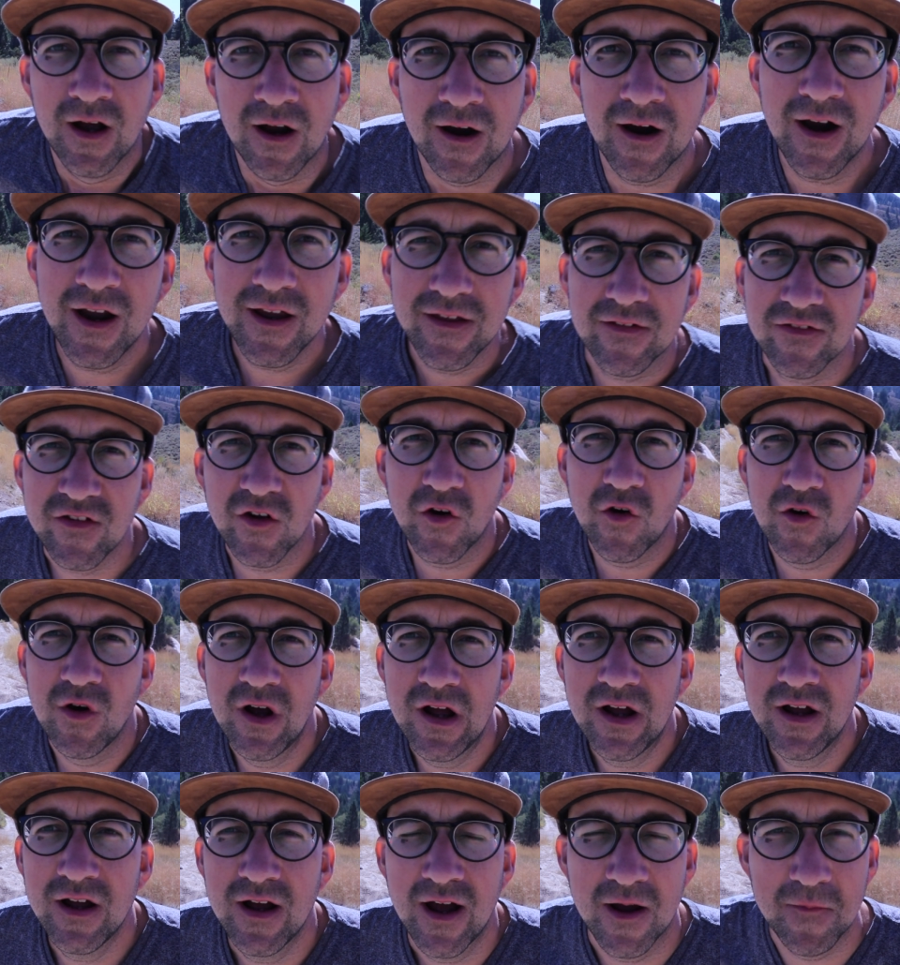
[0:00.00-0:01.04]
All right,
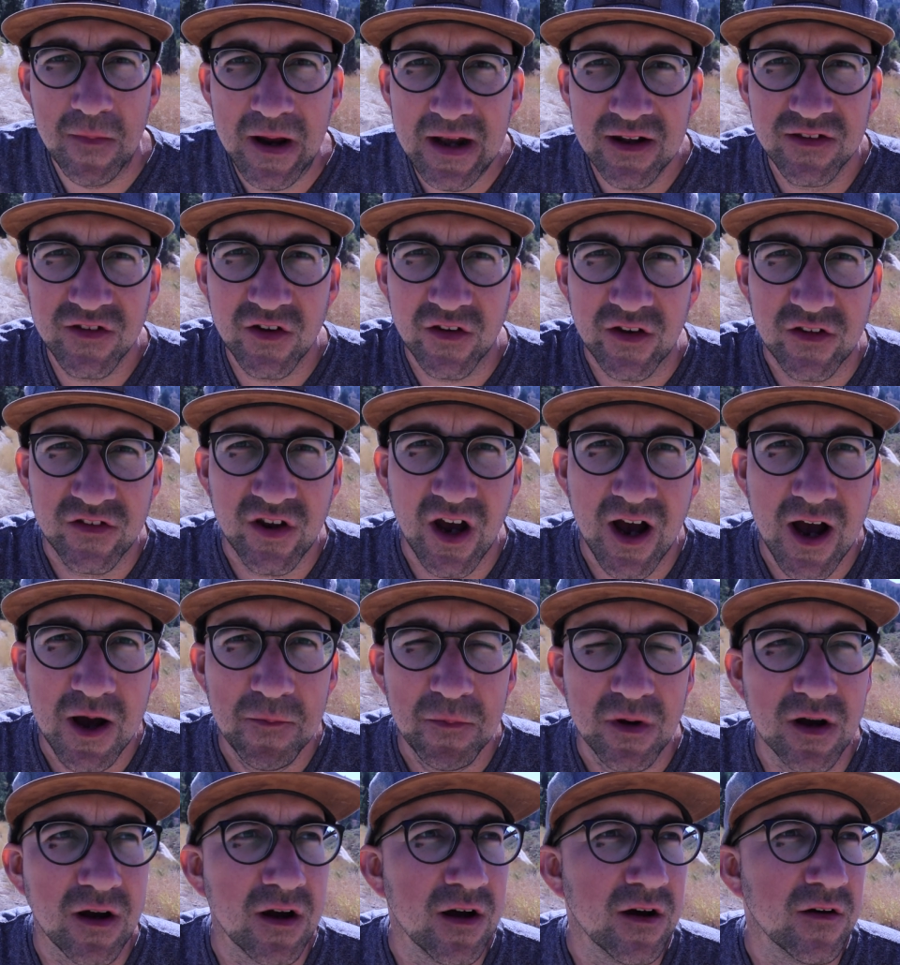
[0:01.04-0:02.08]
so I made it to the
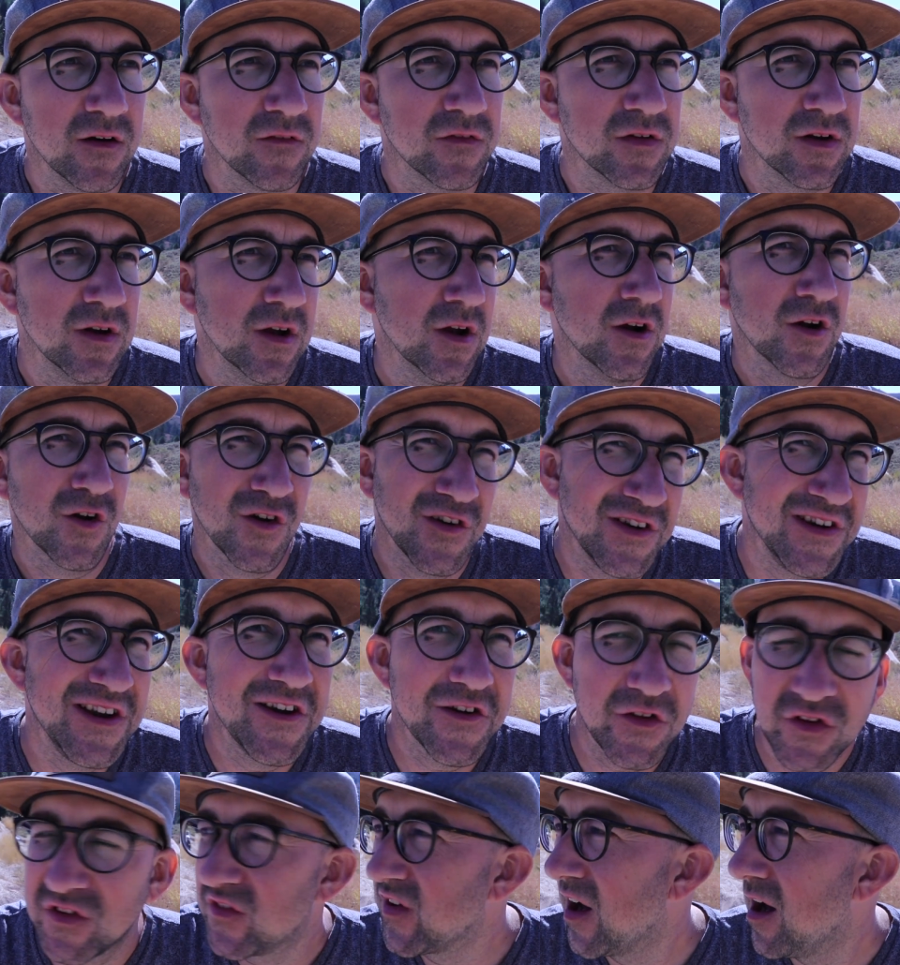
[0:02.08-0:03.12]
top of, or
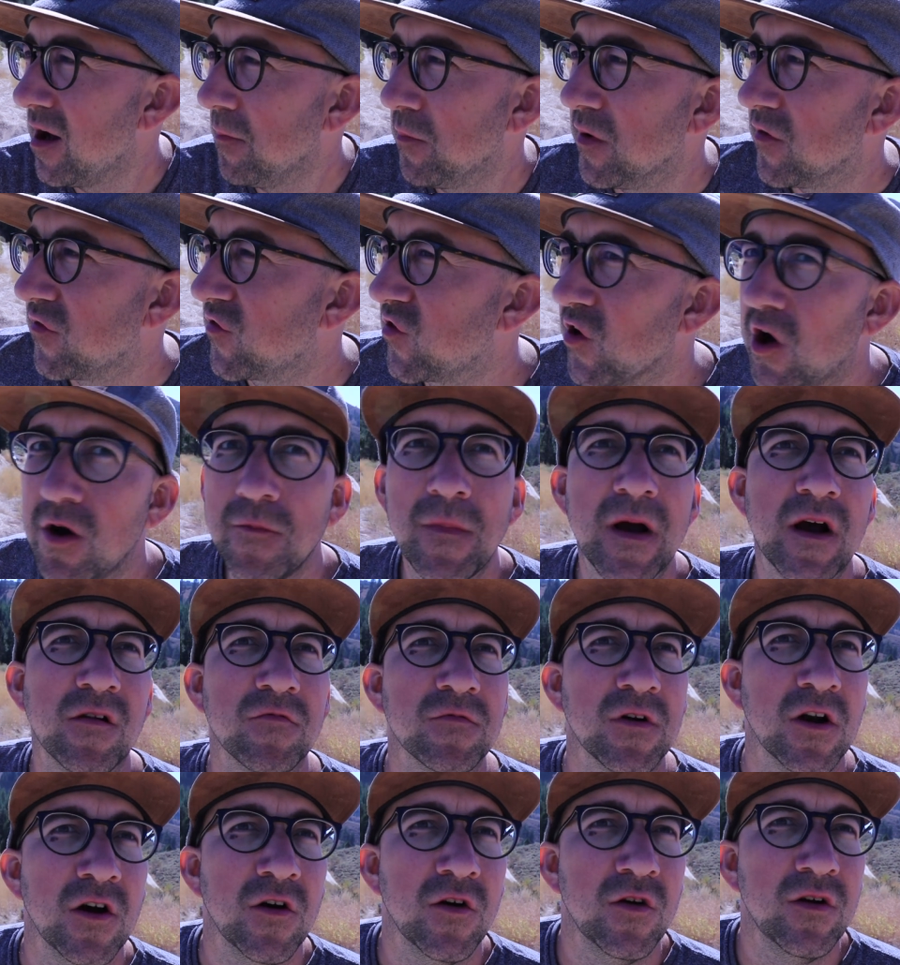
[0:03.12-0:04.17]
near the top of Shaw
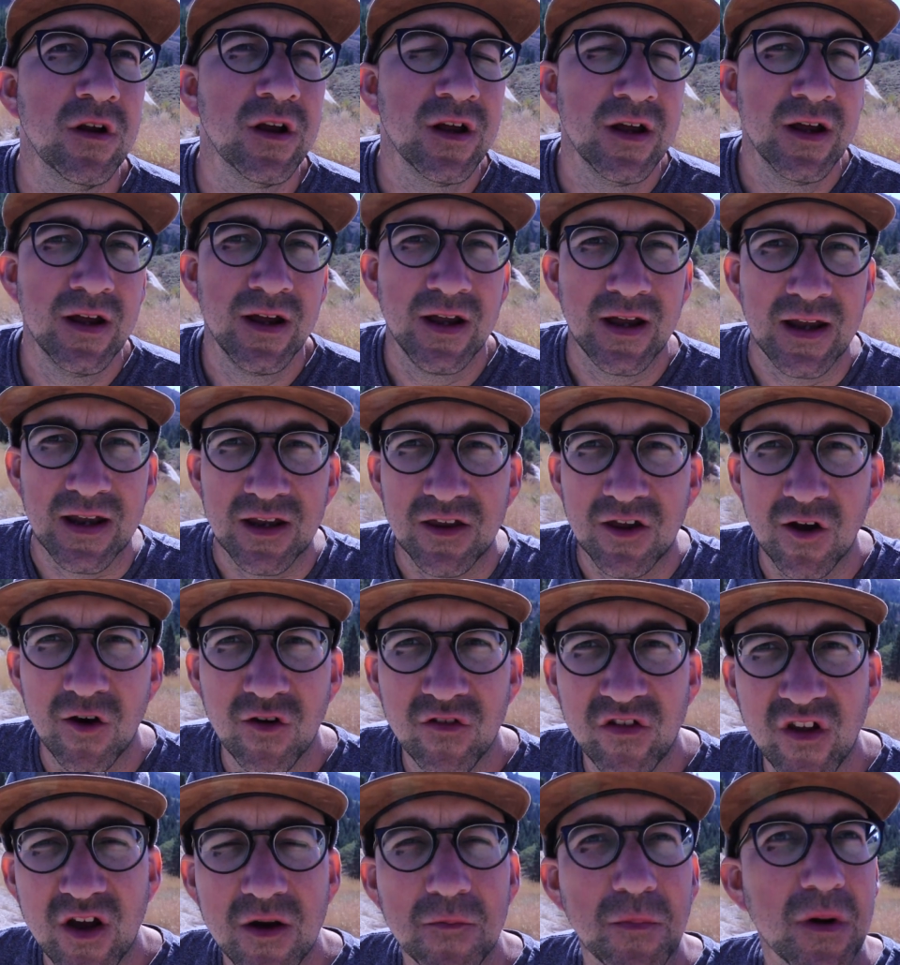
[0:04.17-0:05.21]
Mountain Road. It
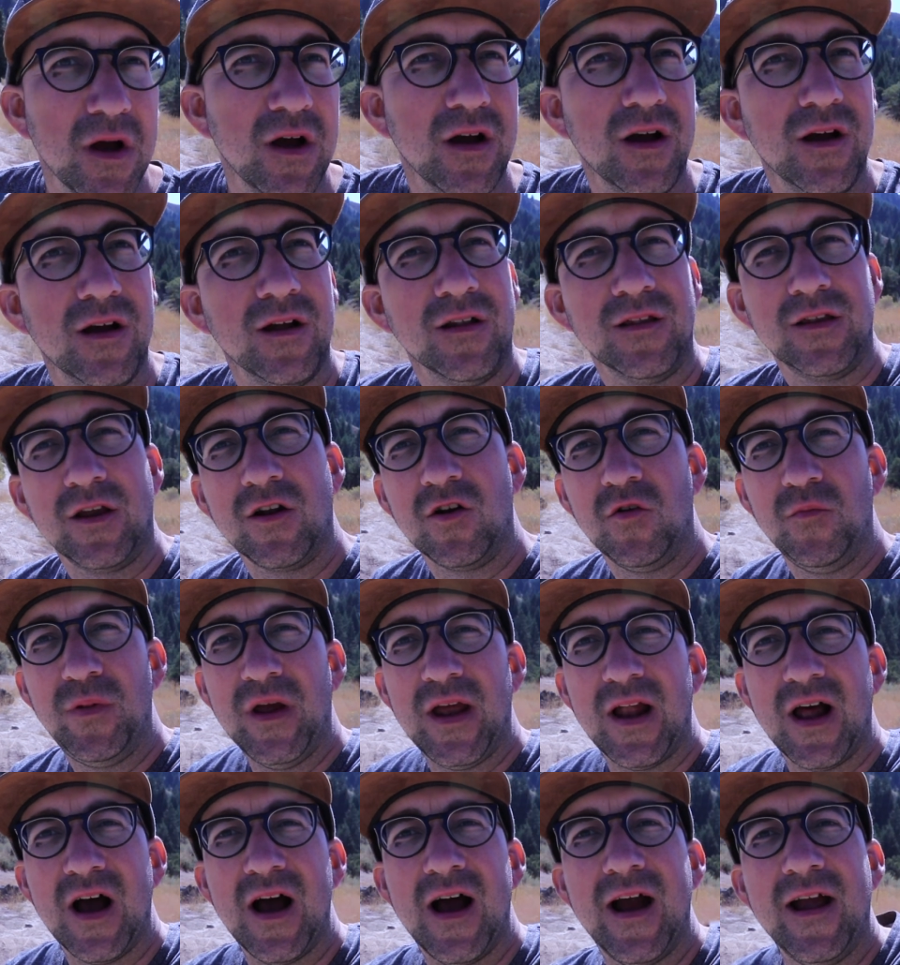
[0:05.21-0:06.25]
goes up a little
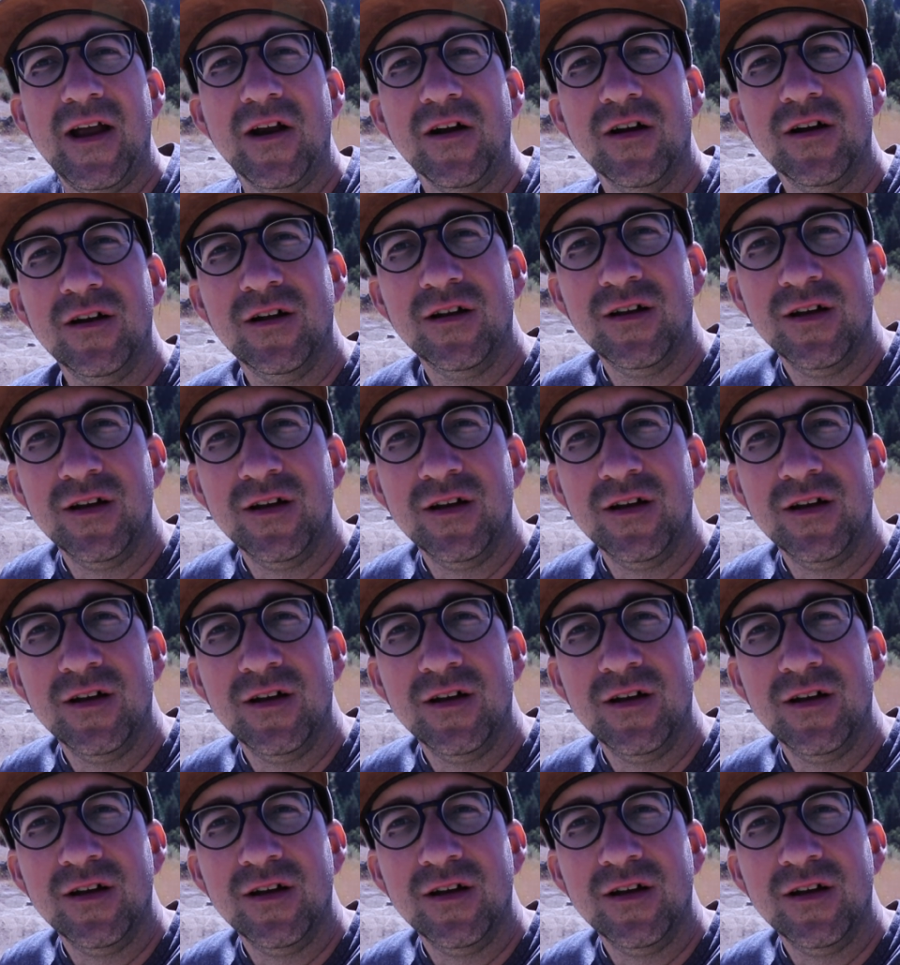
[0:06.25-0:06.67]
bit higher